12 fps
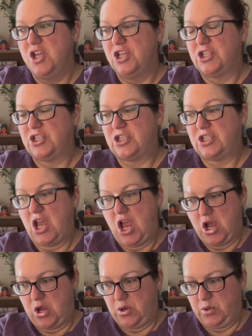
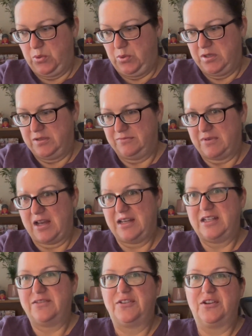So I
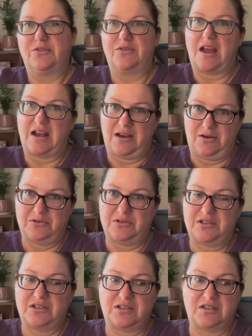need to figure that
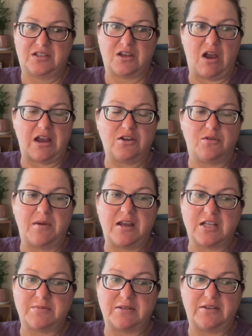out. So I told my
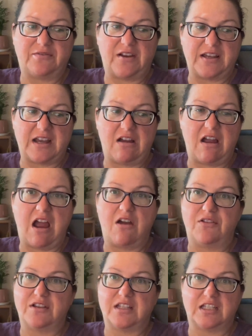husband to find out how
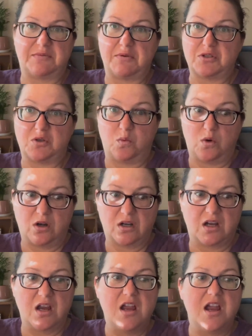this is supposed to
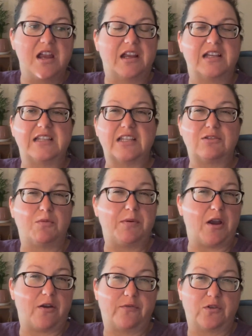work, because this will
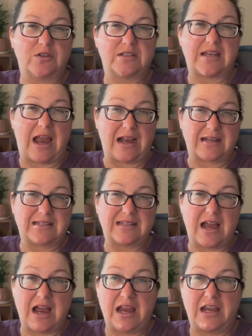be our first tax
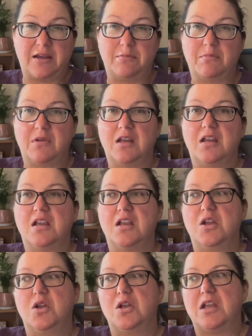time
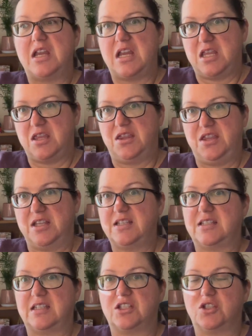in
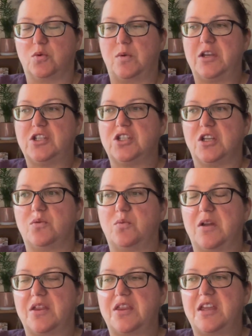this situation
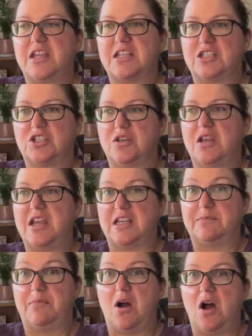with
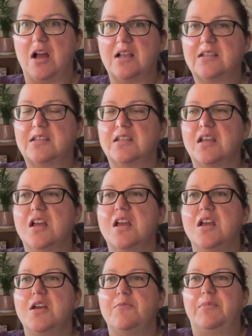his boss,
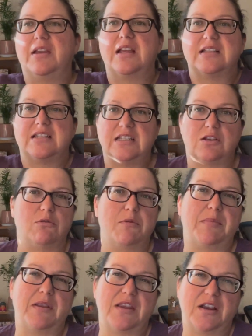because he's only
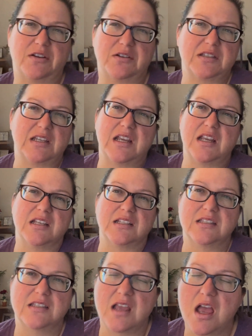been there
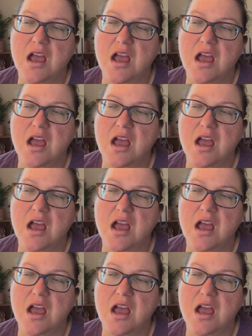since